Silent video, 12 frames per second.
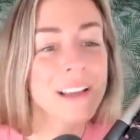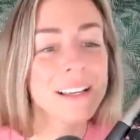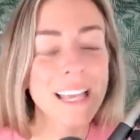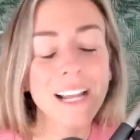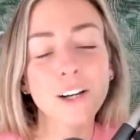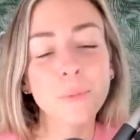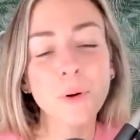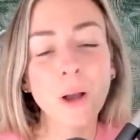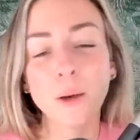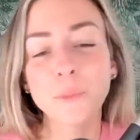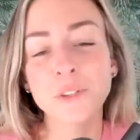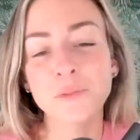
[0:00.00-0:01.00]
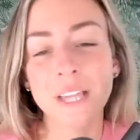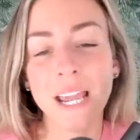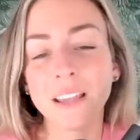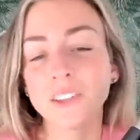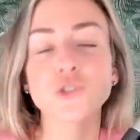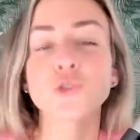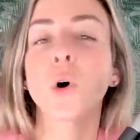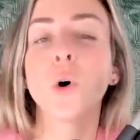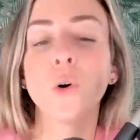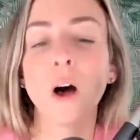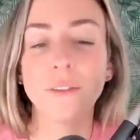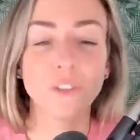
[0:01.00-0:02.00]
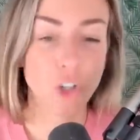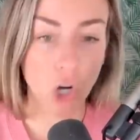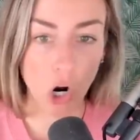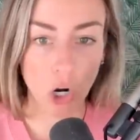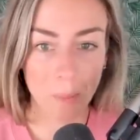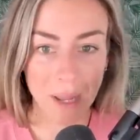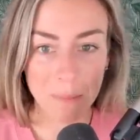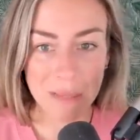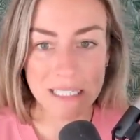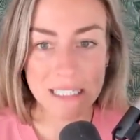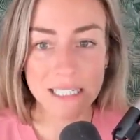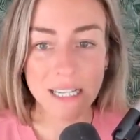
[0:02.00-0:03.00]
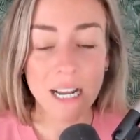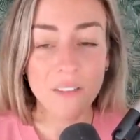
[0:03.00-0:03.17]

Caribou helps you take control of your car payments.